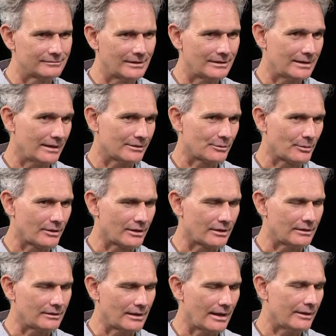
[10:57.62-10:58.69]
it tastes pretty
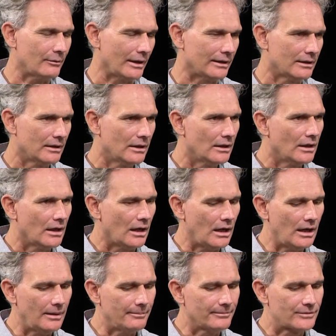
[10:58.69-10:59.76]
good. Anyway,
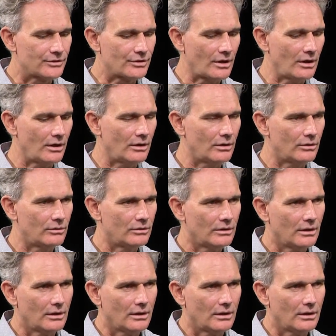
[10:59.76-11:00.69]
so.